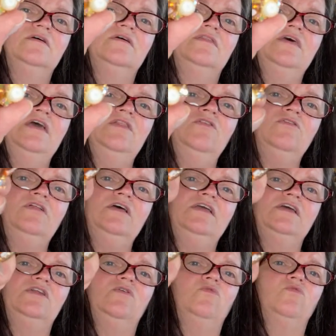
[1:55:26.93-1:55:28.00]
They look
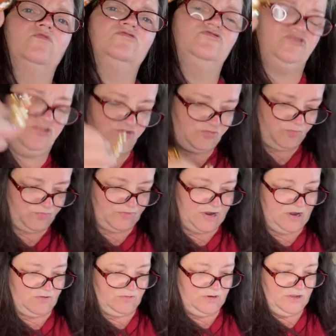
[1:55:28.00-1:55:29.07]
like an orangish
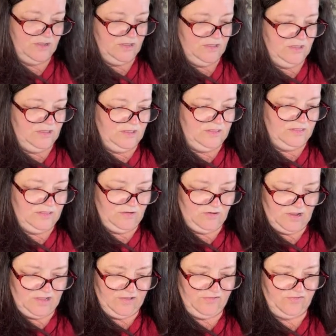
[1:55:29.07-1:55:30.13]
brown. They're
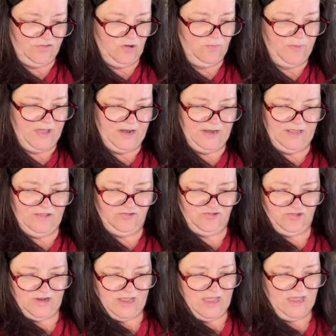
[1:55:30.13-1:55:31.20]
nice. They're about 1.5
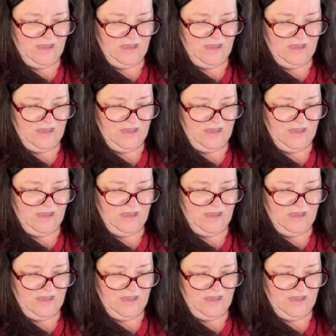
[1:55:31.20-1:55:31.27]
inches.